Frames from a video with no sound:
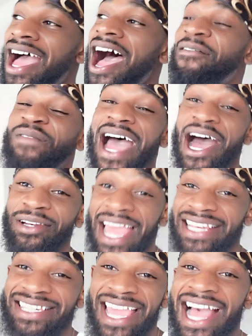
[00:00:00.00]
I vowed
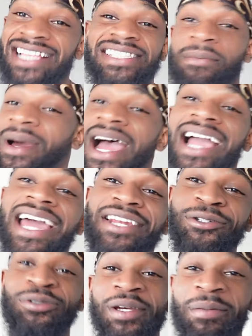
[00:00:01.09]
that day, I said, man, I gotta
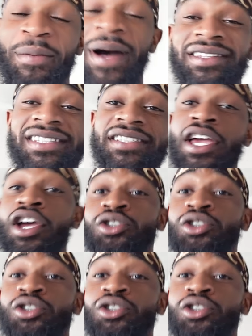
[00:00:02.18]
do something about this.